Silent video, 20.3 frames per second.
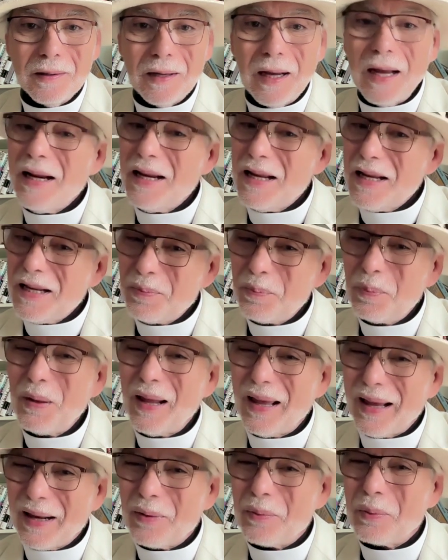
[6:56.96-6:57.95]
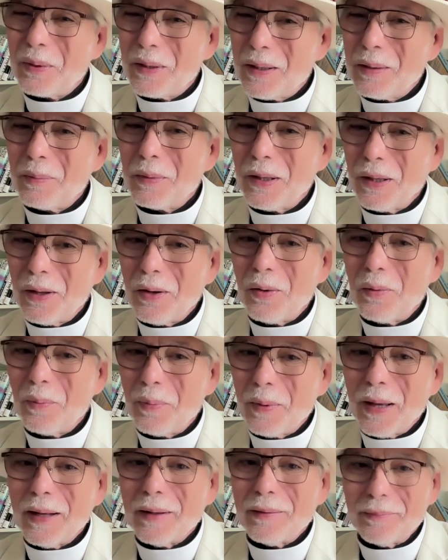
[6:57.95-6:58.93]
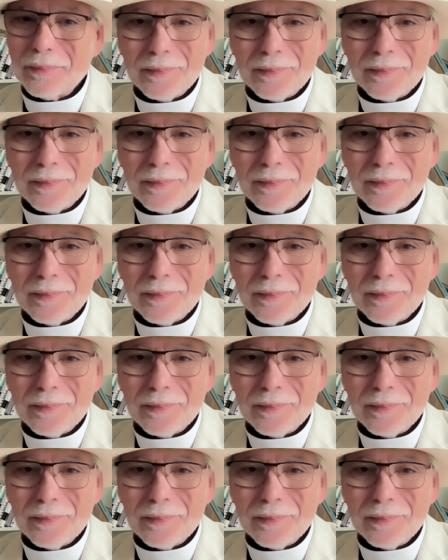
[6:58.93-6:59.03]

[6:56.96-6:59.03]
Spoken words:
And he's played with them a little bit.